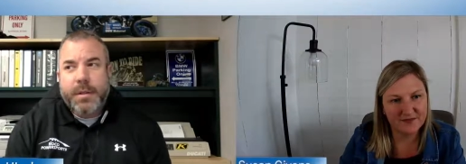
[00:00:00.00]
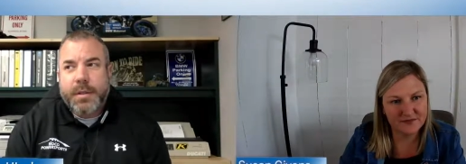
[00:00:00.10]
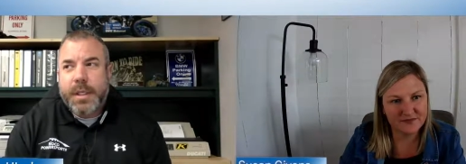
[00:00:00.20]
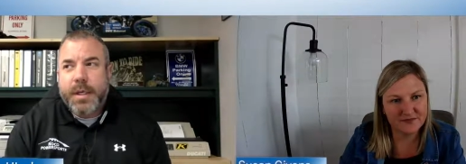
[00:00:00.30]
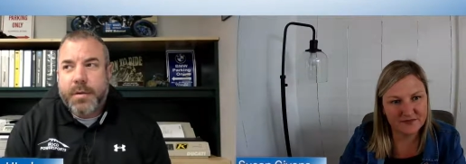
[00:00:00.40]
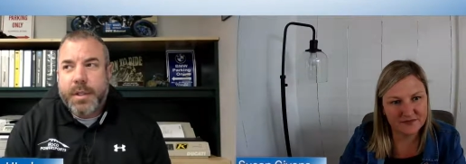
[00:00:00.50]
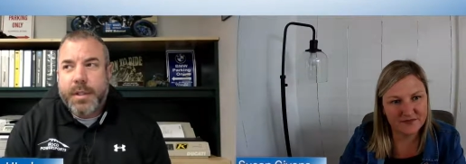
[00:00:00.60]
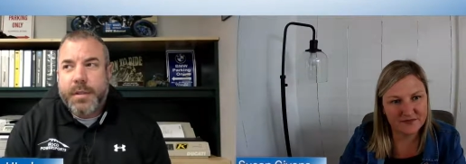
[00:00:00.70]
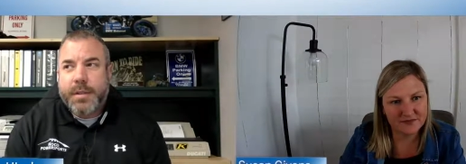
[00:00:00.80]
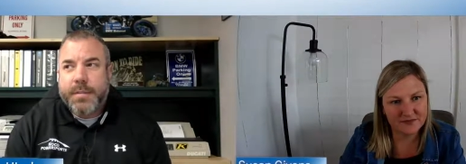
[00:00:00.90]
Speaker 1: you know
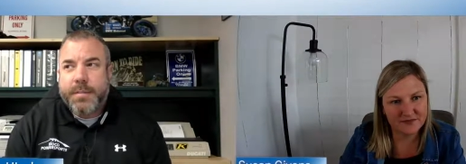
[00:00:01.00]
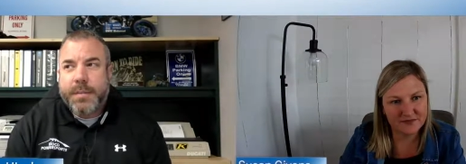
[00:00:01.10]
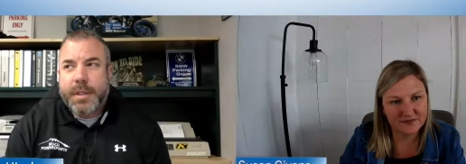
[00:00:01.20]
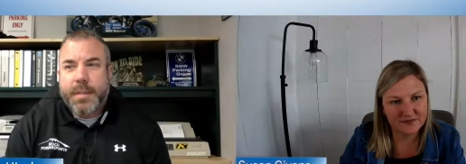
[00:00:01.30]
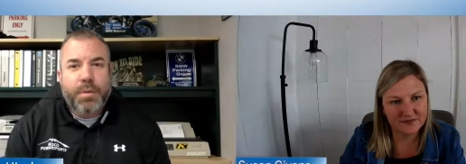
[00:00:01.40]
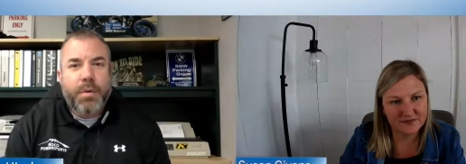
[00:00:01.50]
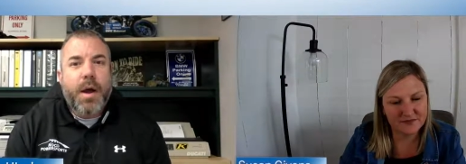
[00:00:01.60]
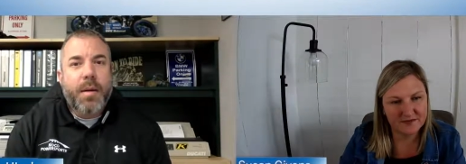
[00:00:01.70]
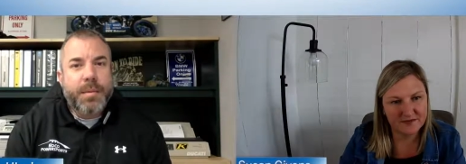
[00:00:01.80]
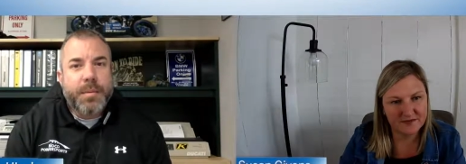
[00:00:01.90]
the the
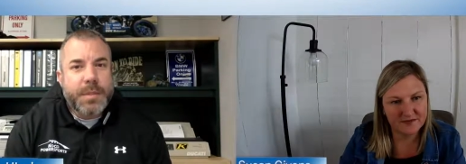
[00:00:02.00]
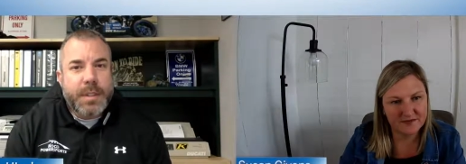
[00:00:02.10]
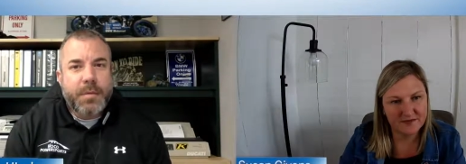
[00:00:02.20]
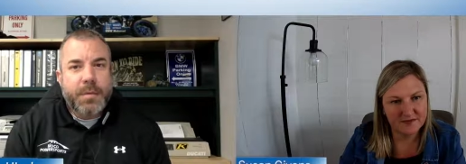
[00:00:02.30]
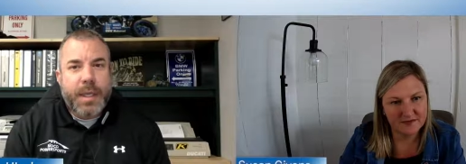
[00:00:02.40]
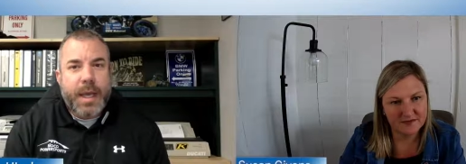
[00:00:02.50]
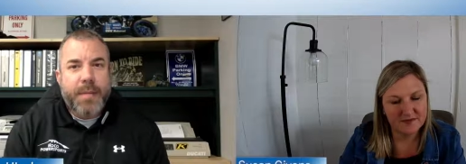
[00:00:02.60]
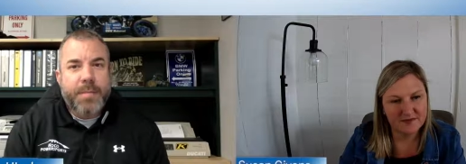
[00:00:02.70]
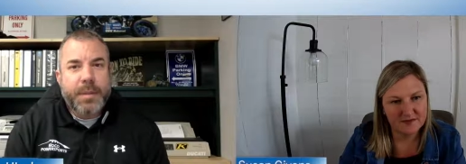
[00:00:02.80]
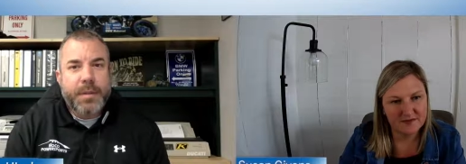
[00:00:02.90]
problems that would
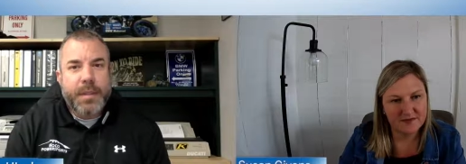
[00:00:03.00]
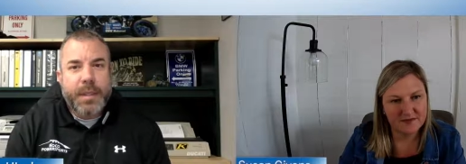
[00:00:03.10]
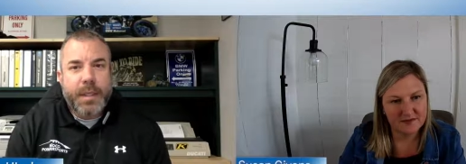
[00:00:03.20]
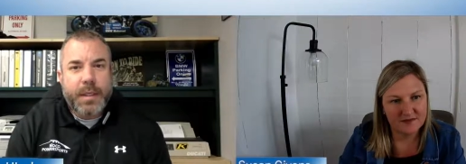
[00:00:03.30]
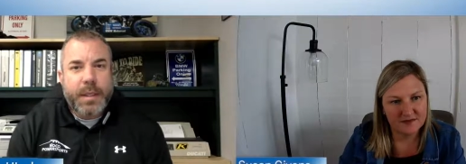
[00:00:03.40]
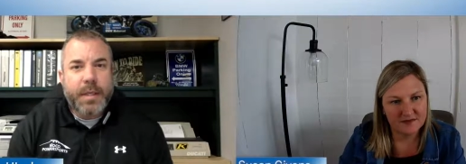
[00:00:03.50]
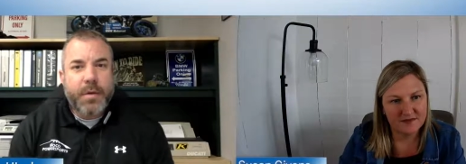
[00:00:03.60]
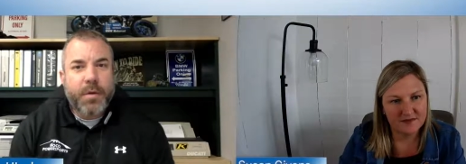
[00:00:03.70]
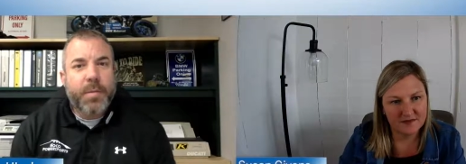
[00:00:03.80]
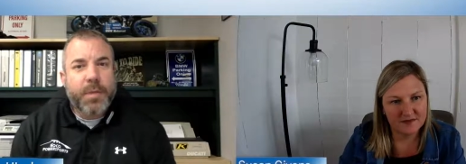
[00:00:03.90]
happen uh, in
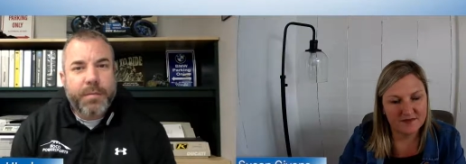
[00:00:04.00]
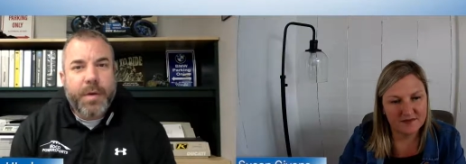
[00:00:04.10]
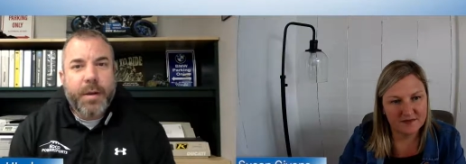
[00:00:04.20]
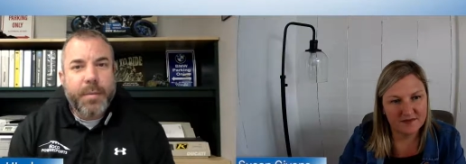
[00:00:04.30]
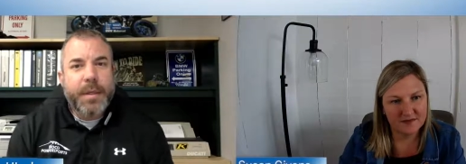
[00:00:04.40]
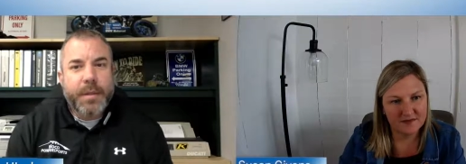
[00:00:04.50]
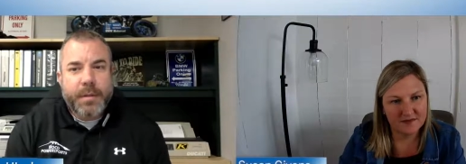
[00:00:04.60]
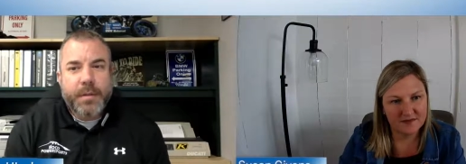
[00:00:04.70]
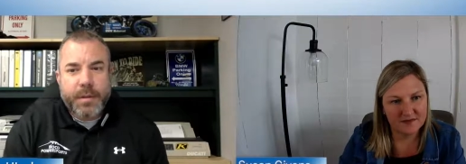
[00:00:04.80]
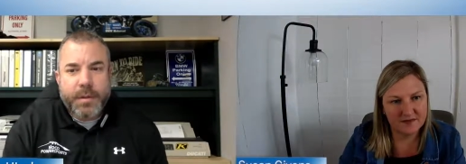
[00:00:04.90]
a normal environment
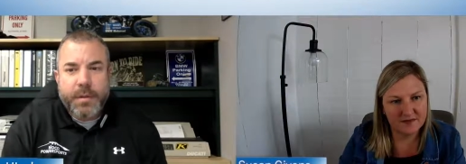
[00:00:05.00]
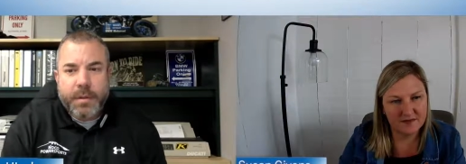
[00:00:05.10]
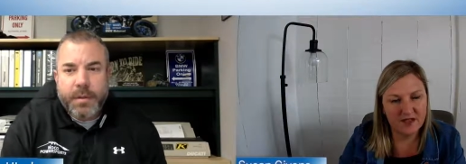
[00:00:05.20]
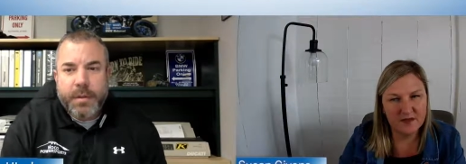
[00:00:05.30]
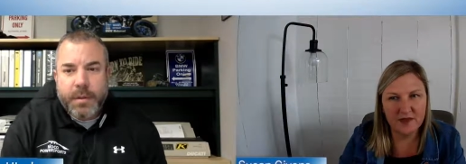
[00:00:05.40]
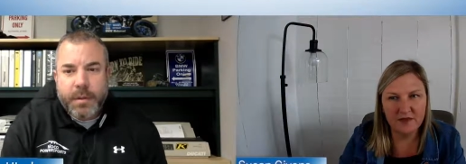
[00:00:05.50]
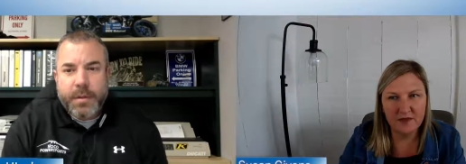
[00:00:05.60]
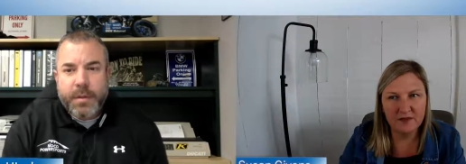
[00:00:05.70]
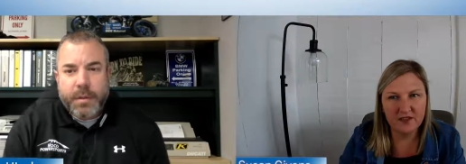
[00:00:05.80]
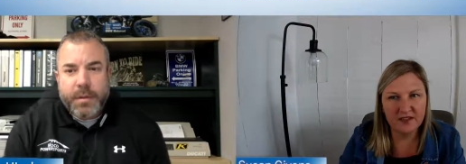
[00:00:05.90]
Speaker 2: it's
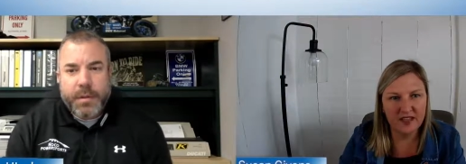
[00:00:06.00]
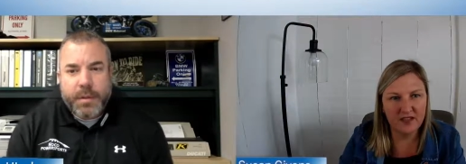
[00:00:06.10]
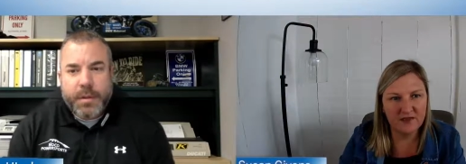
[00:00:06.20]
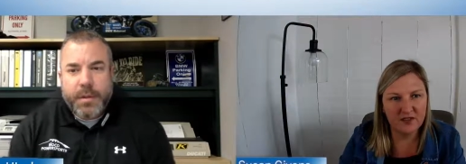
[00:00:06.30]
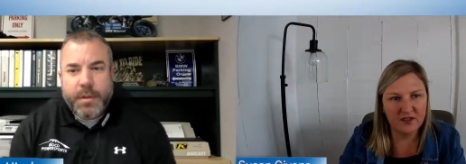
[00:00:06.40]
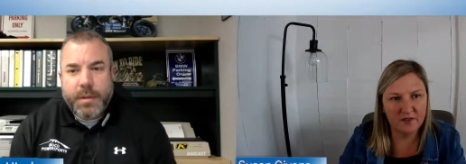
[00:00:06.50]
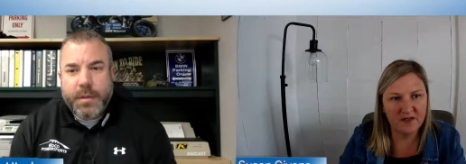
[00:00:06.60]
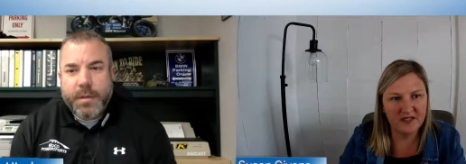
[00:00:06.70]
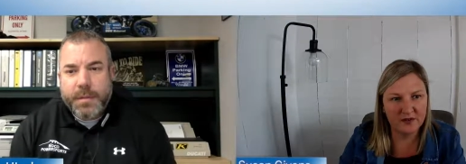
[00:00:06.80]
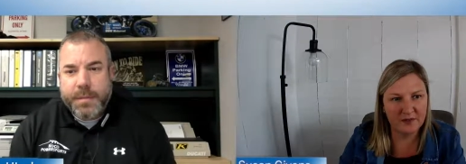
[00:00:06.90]
probably been really helpful to
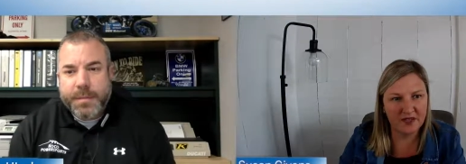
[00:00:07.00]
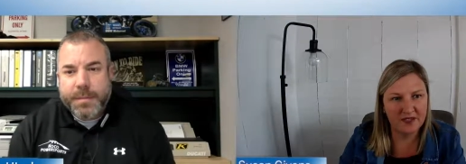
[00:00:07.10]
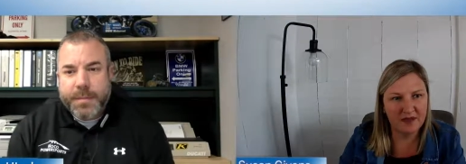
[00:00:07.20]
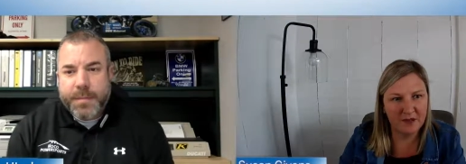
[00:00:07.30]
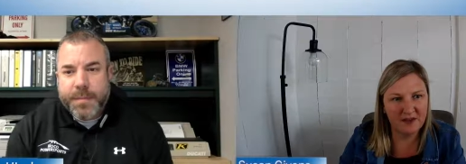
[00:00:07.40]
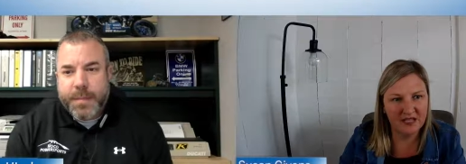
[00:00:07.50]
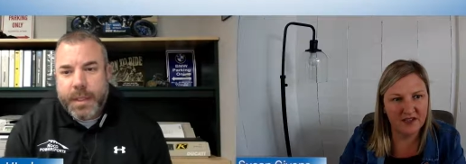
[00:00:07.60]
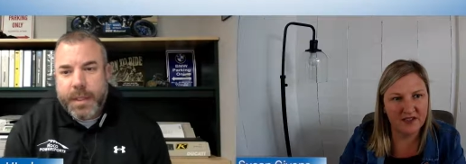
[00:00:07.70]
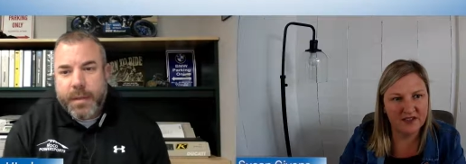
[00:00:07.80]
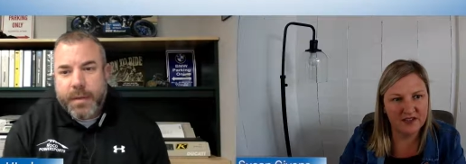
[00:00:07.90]
be surrounded by
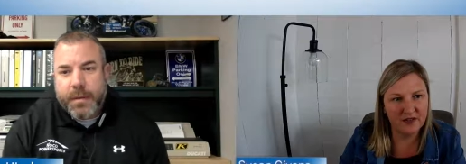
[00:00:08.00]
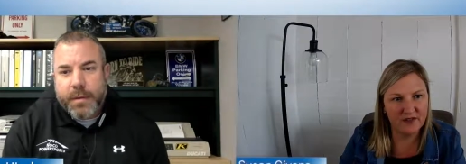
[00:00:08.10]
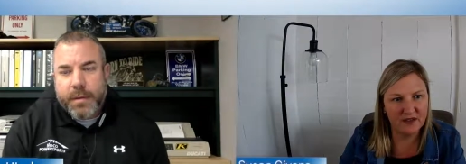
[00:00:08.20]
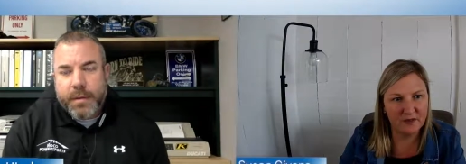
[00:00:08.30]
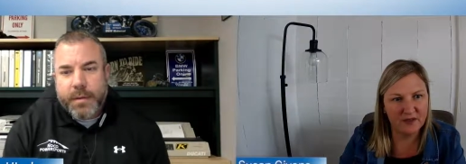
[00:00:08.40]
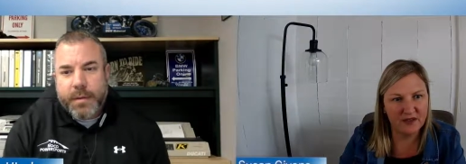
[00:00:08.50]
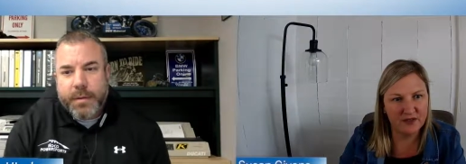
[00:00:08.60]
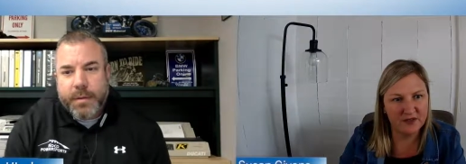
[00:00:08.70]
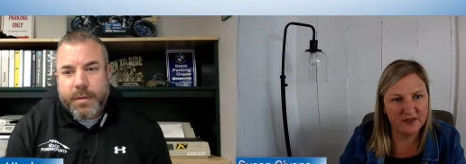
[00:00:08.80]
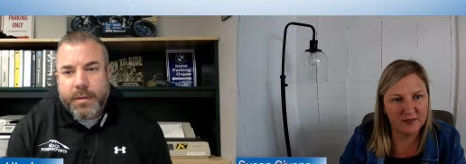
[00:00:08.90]
peers too that have
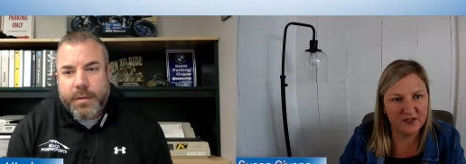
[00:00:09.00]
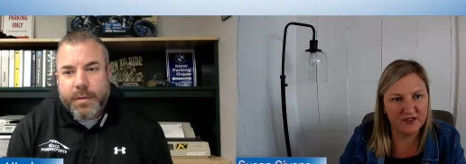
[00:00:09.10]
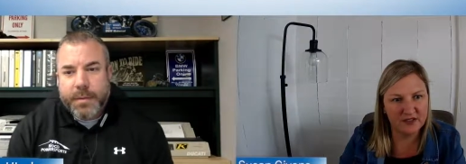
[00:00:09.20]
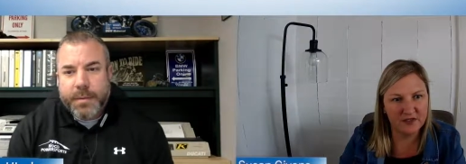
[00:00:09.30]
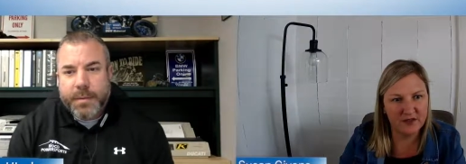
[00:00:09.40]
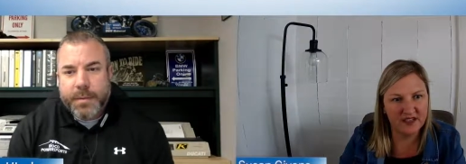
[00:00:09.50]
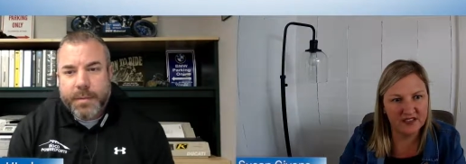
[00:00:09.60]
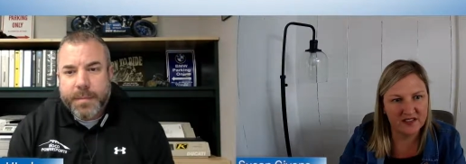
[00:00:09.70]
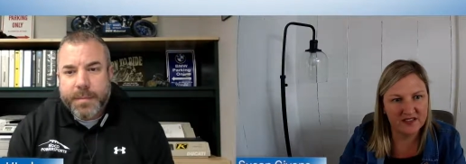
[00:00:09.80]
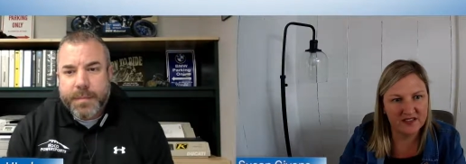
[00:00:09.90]
been through similar
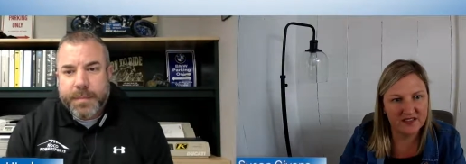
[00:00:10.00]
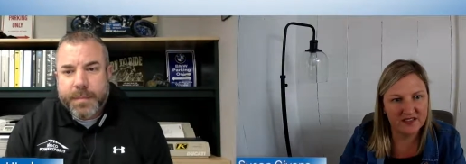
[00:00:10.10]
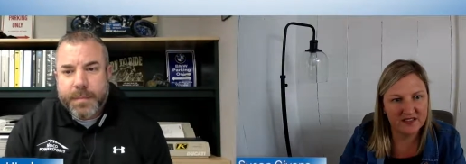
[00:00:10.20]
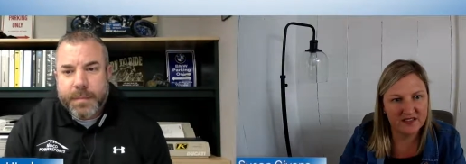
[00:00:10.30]
situations